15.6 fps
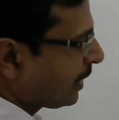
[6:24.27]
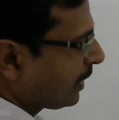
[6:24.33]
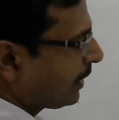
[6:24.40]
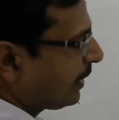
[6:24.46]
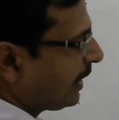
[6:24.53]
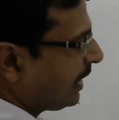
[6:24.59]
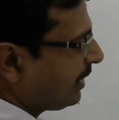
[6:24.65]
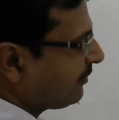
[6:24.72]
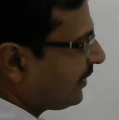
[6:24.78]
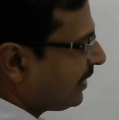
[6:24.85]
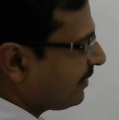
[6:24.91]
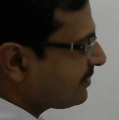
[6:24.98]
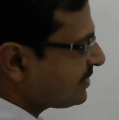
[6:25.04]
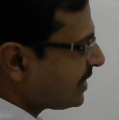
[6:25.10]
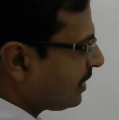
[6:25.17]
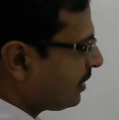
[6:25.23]
9
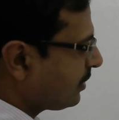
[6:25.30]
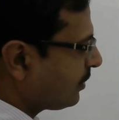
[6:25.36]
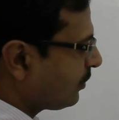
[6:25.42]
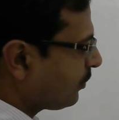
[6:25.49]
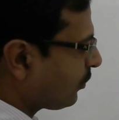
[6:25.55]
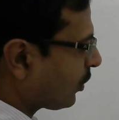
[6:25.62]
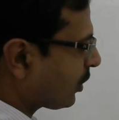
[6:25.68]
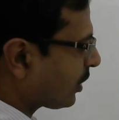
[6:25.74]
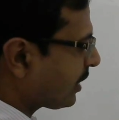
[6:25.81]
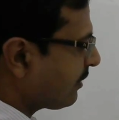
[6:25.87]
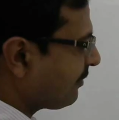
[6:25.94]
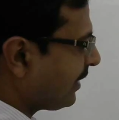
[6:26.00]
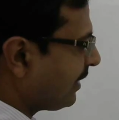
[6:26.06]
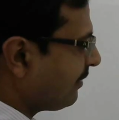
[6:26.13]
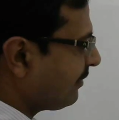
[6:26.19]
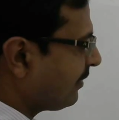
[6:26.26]
fives are
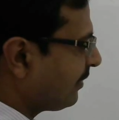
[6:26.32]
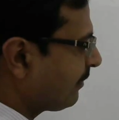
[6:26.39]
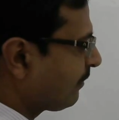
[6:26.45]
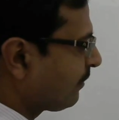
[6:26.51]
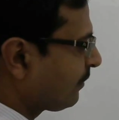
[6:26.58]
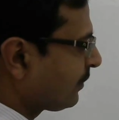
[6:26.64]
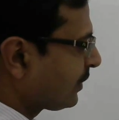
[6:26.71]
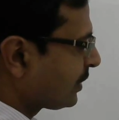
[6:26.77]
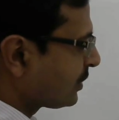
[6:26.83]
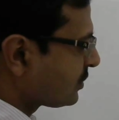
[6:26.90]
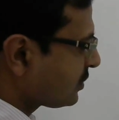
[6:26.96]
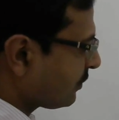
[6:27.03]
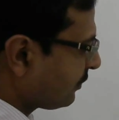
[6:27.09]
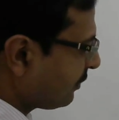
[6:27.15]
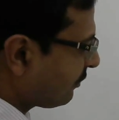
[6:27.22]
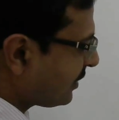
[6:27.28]
45. So
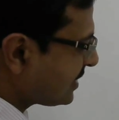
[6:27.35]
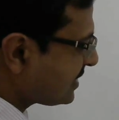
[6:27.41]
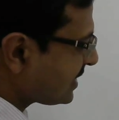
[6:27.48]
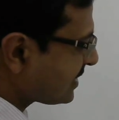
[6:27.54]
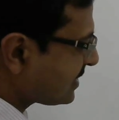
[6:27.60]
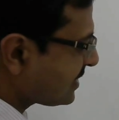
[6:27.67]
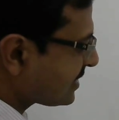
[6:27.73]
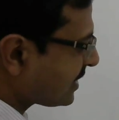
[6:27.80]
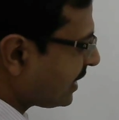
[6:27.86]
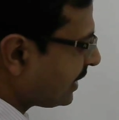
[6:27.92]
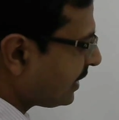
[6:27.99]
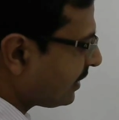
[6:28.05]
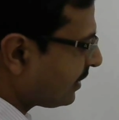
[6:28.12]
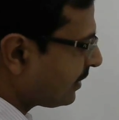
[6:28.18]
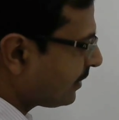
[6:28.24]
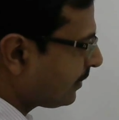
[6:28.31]
56 is
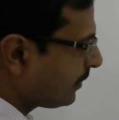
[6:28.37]
greater,